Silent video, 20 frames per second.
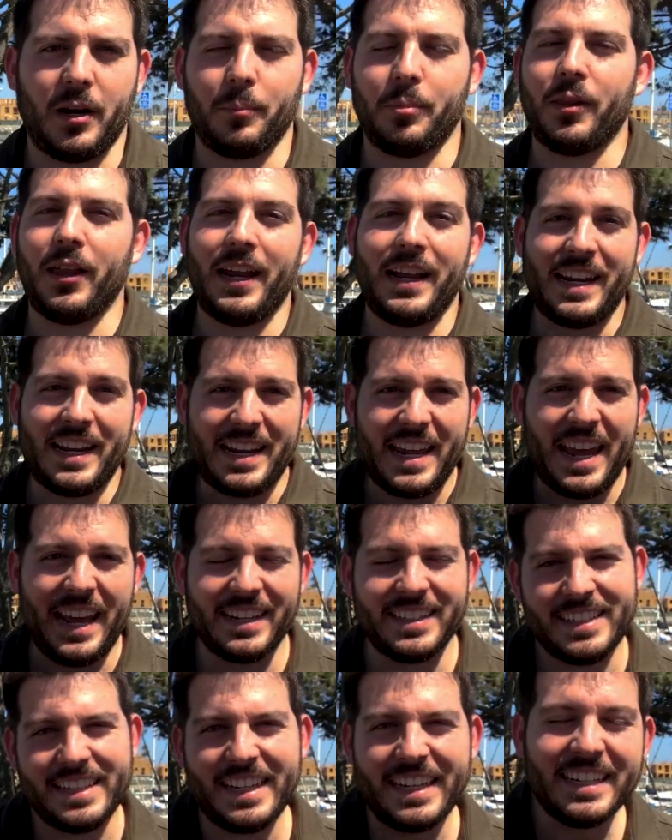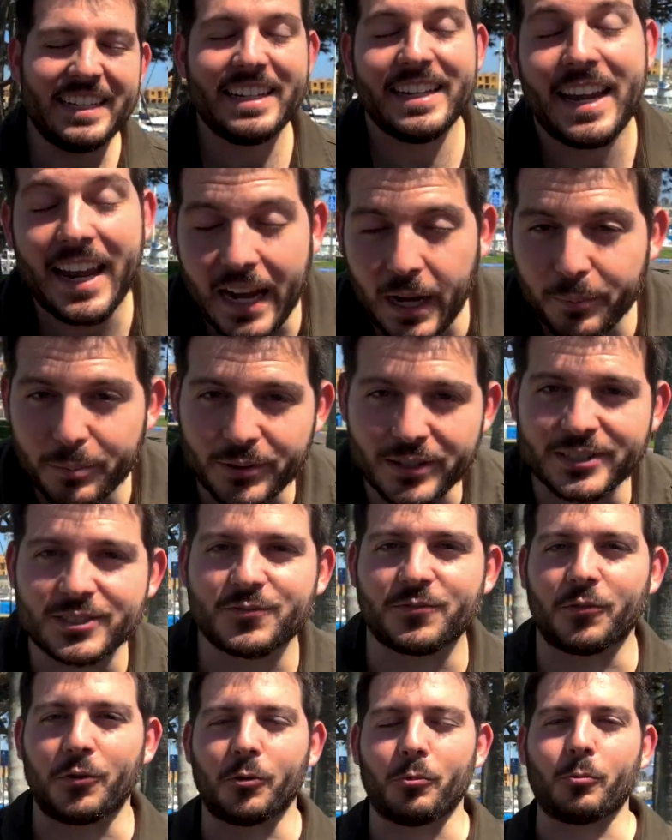a plane and head to Indianapolis
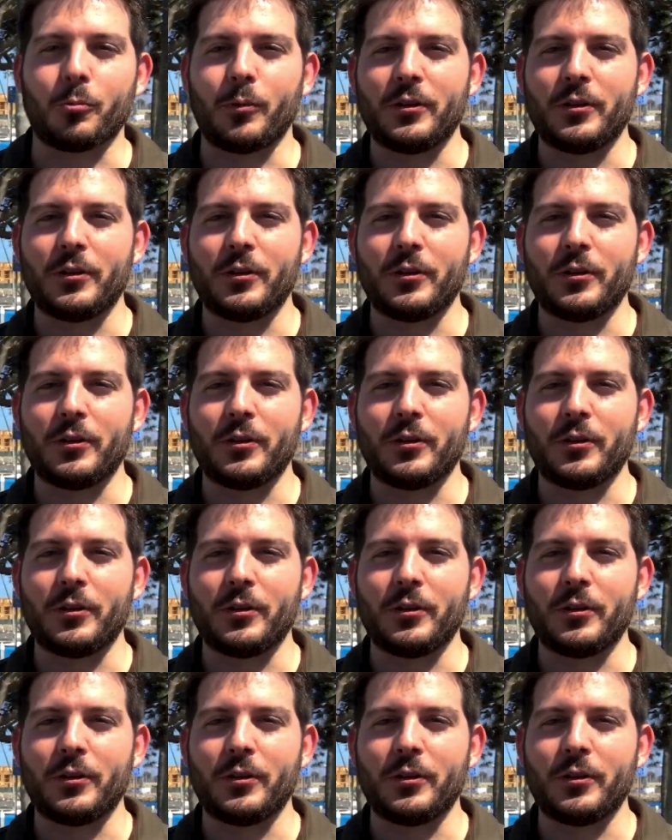for